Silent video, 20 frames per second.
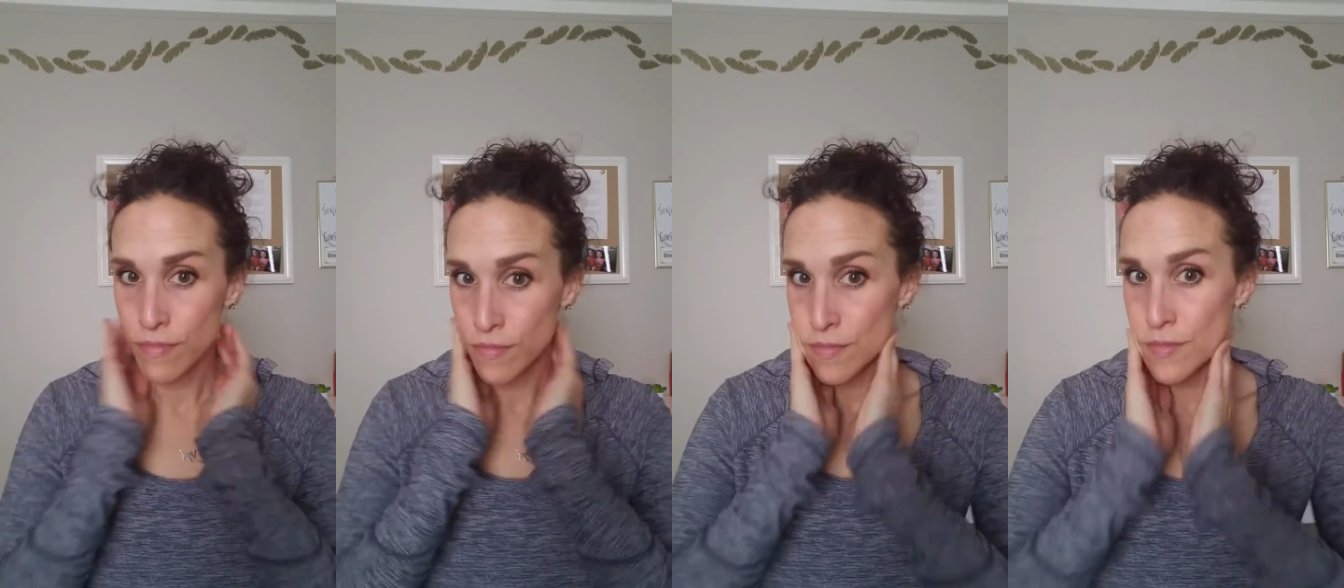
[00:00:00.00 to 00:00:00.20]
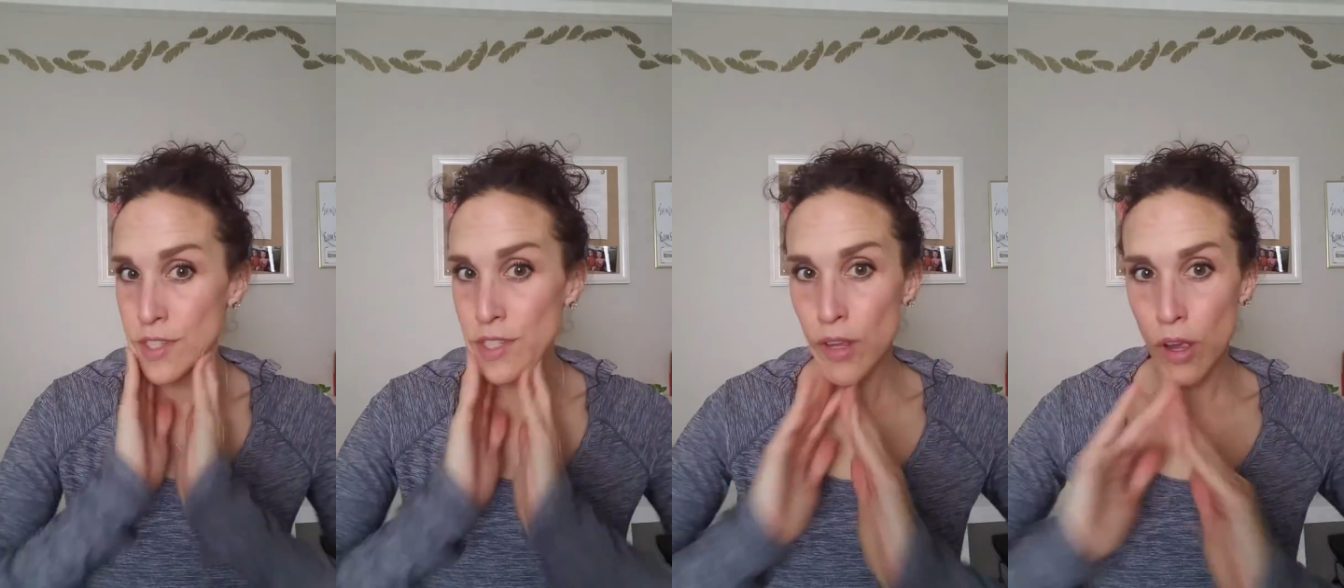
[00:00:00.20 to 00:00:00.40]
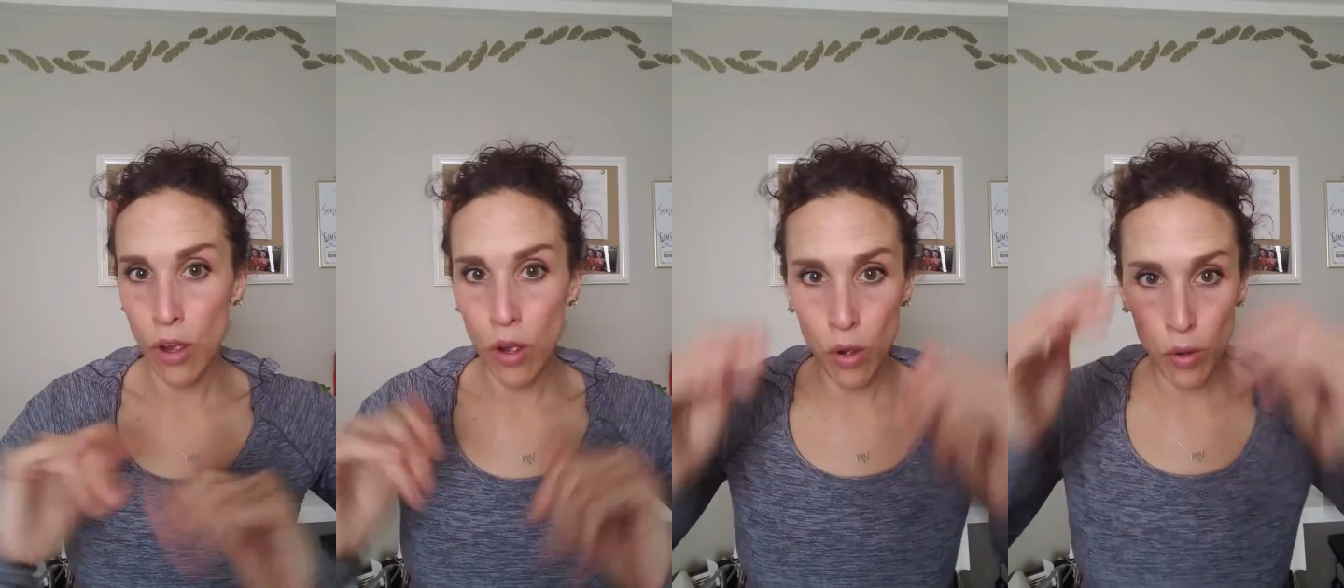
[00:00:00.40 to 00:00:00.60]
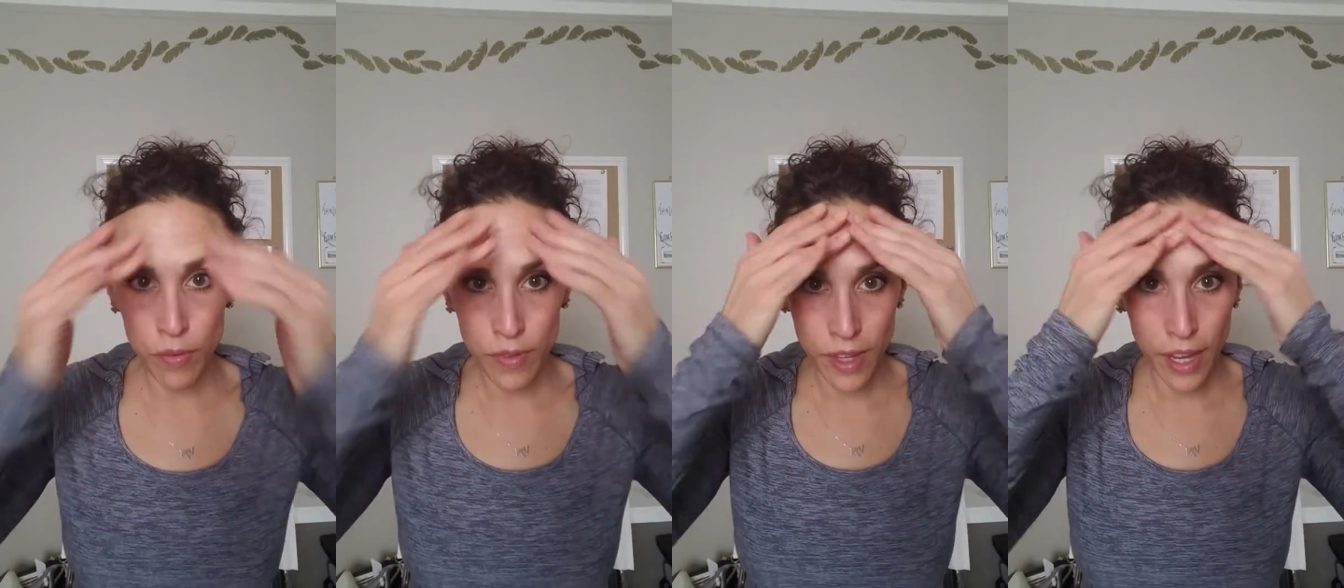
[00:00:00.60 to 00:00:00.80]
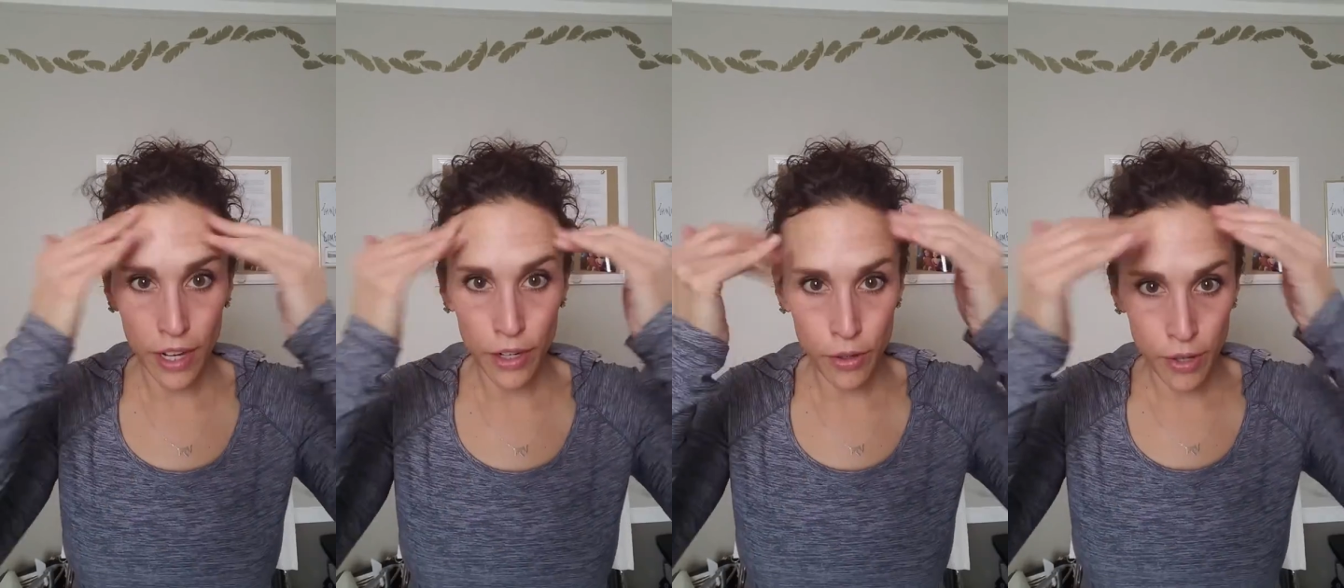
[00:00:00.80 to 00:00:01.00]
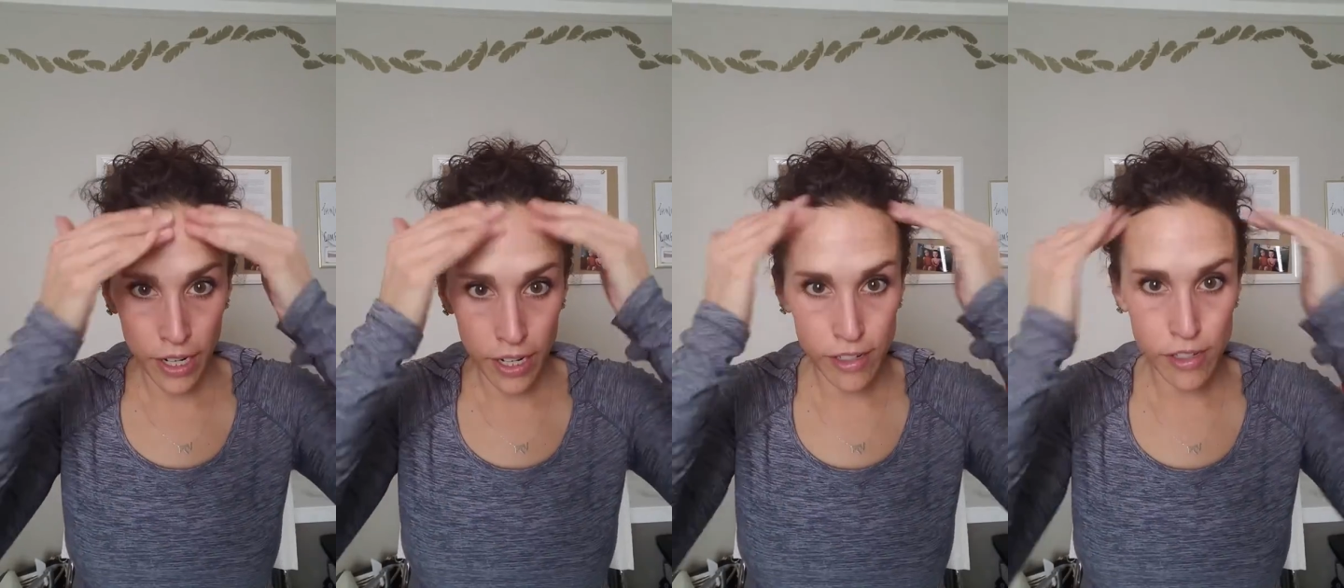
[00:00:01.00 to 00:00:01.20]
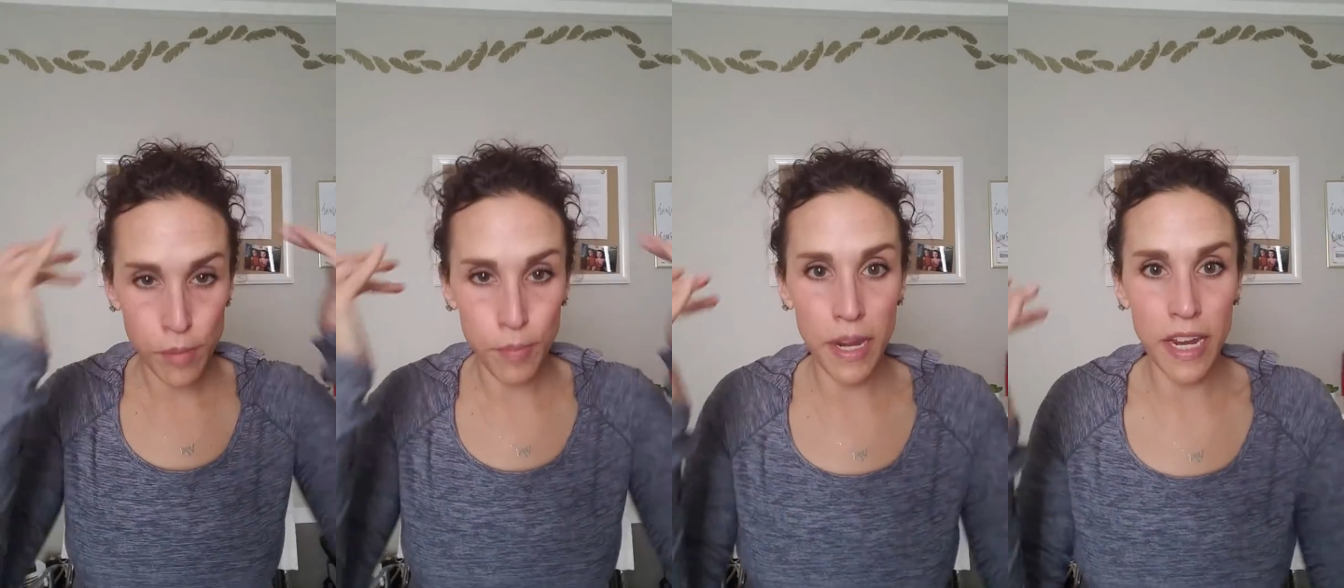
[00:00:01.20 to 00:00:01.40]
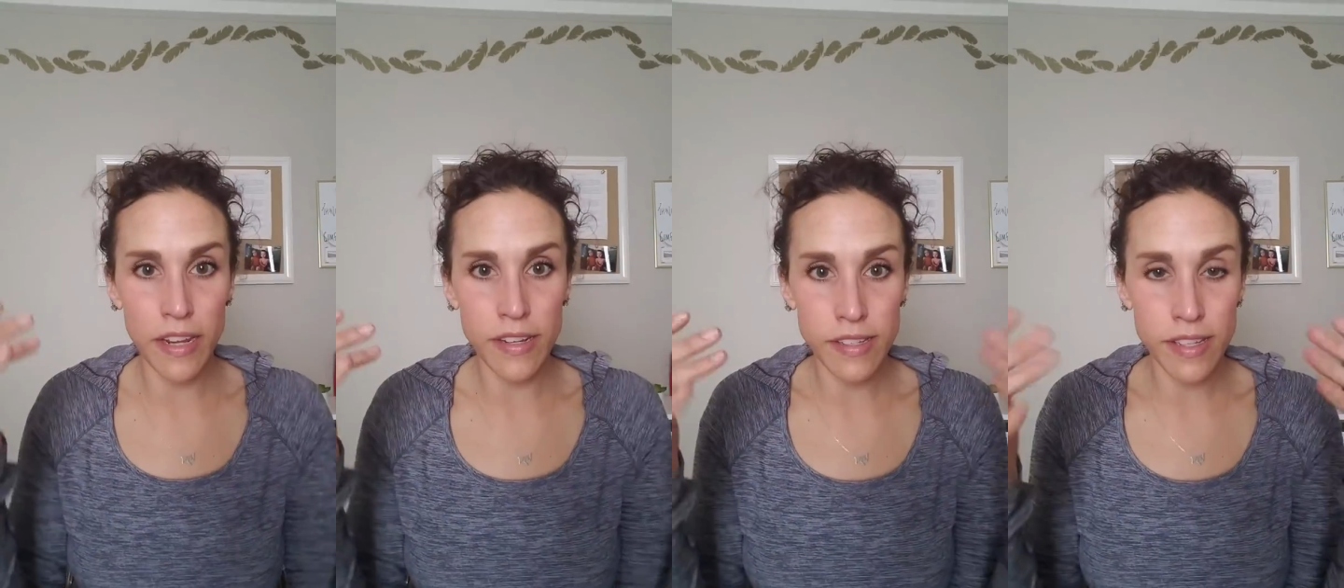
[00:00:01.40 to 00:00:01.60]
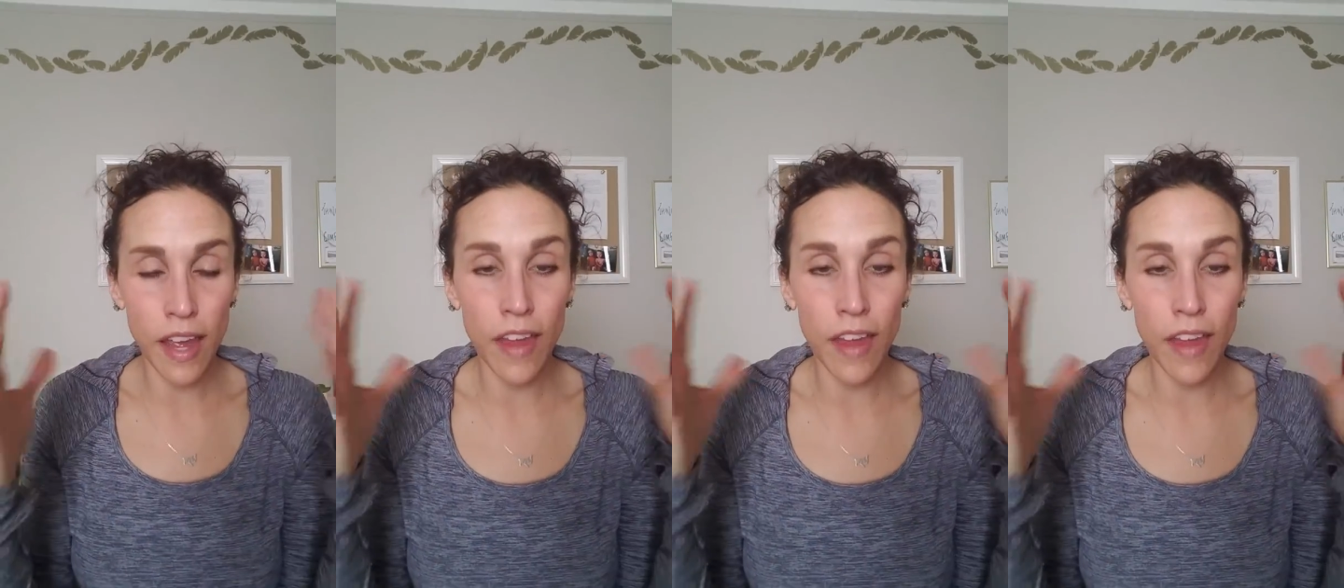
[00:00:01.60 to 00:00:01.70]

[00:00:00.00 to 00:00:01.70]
So that creates a base,